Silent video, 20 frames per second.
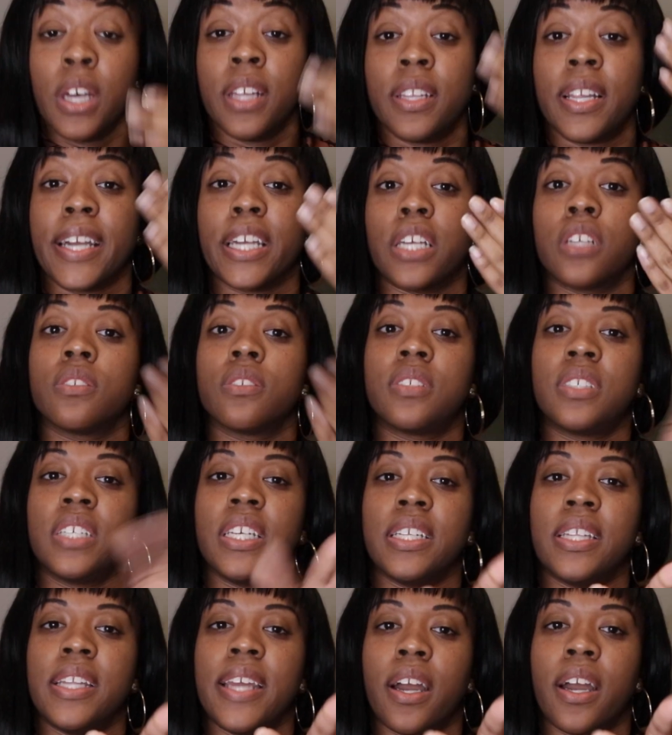Like,
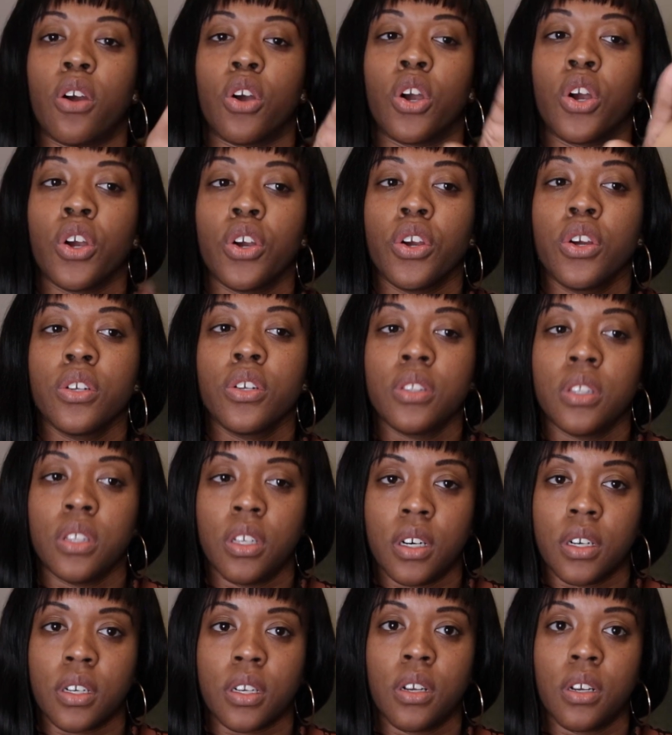see, now her
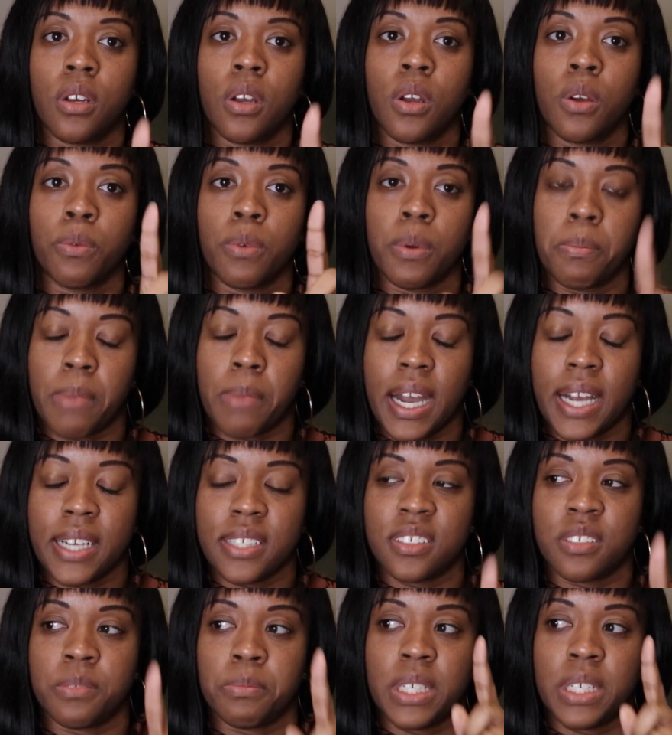look
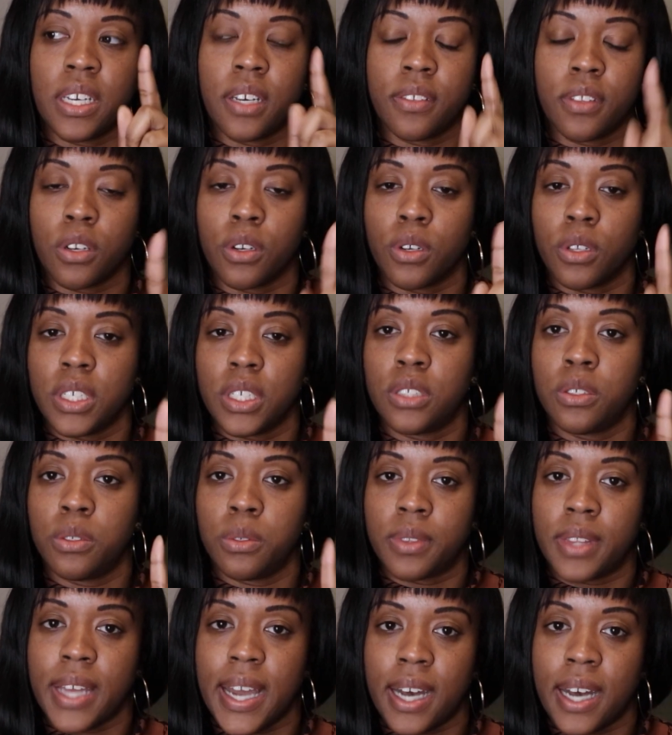reminds me of the early
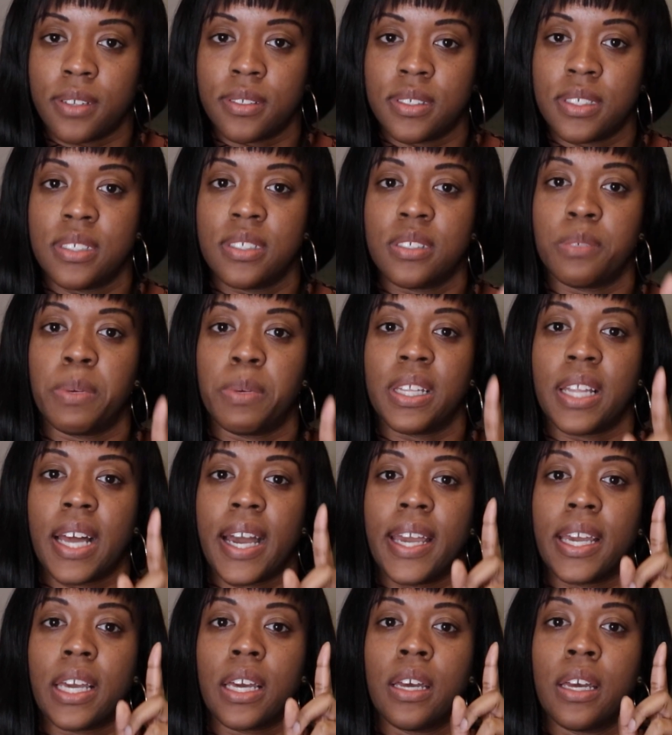2000s, but
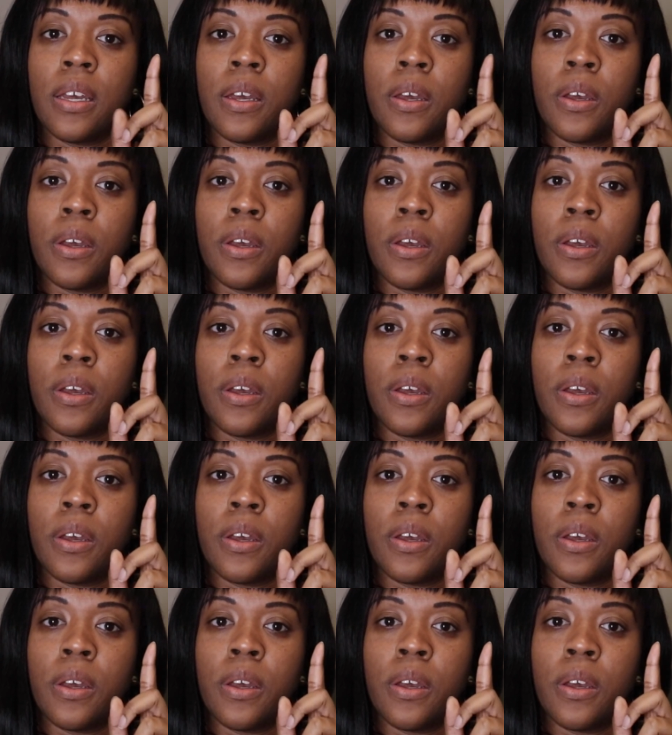like,